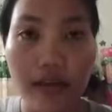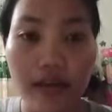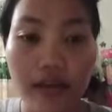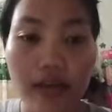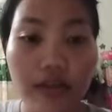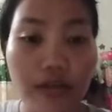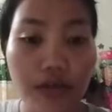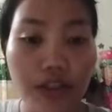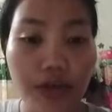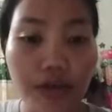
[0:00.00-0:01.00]
The
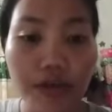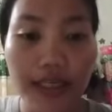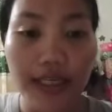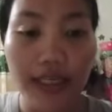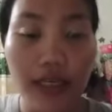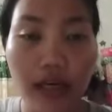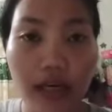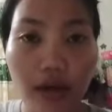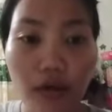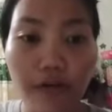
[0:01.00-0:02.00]
sociology
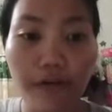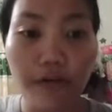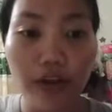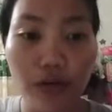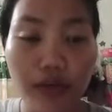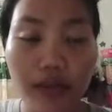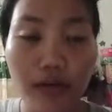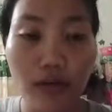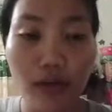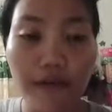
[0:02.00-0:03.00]
of linguistics
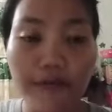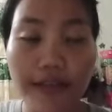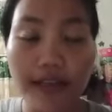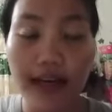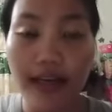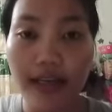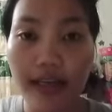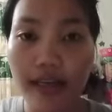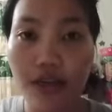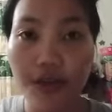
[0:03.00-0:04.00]
of study
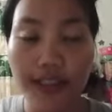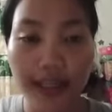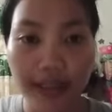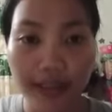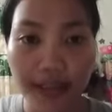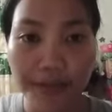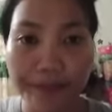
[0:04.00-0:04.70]
society